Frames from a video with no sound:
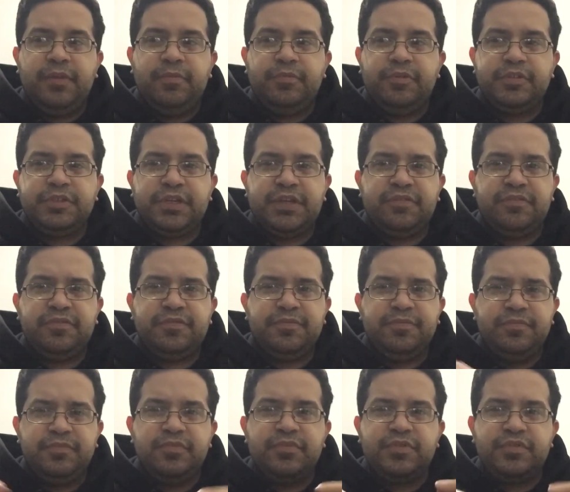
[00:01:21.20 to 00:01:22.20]
which I've
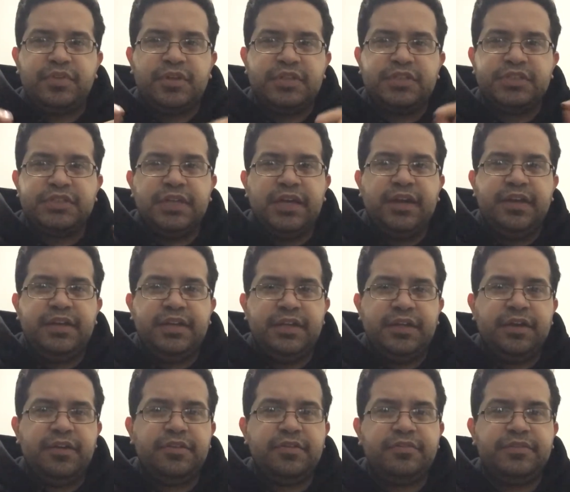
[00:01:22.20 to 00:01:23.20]
touched on in
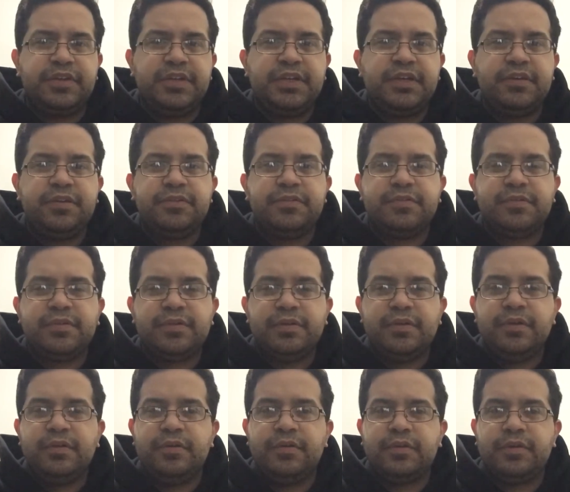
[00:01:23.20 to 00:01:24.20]
other videos,
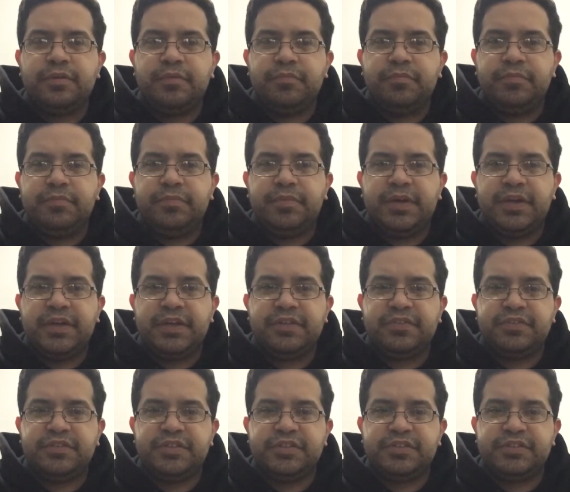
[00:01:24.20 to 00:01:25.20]
but
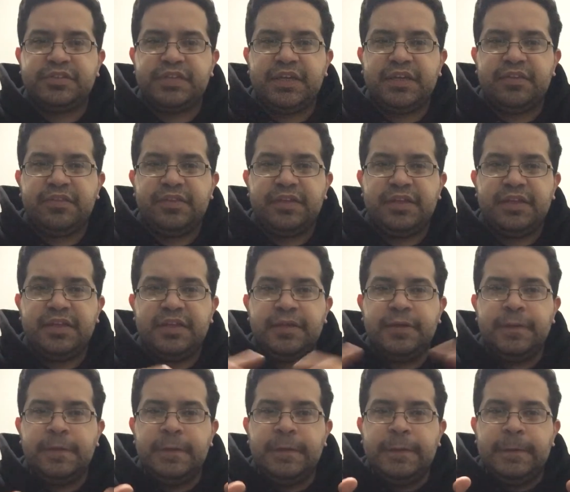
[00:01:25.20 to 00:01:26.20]
it's just like the
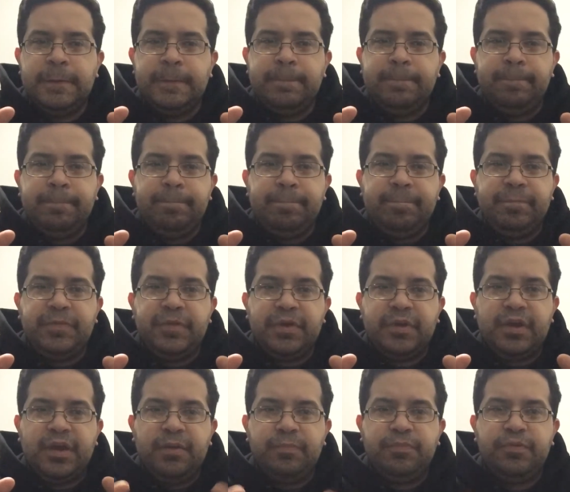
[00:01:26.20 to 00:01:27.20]

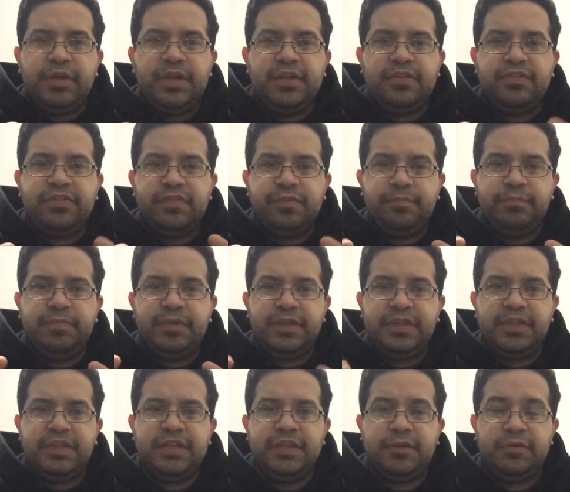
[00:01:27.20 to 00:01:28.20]

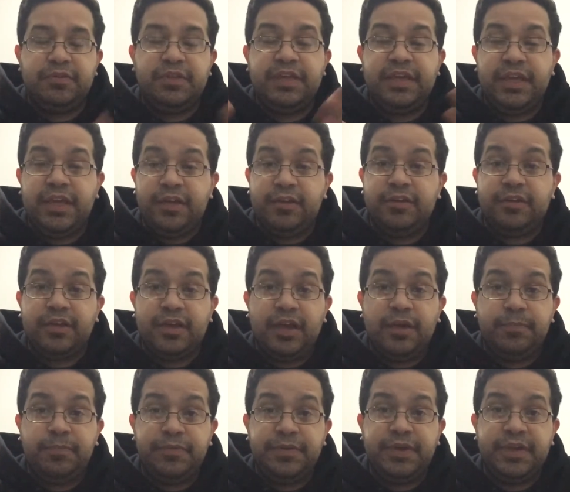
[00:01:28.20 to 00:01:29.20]
comprehensibility or the
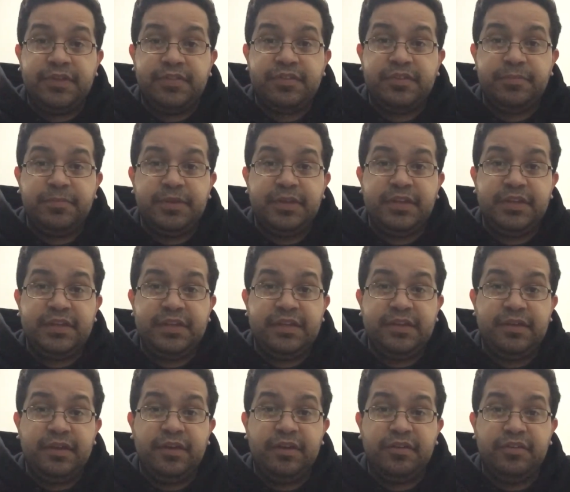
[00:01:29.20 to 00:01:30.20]

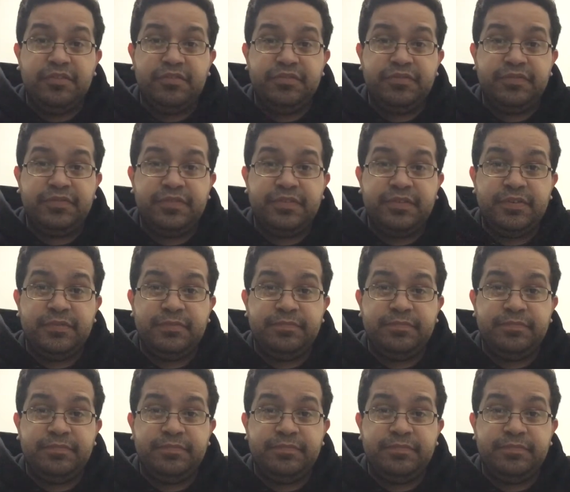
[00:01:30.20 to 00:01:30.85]
incomprehensibility of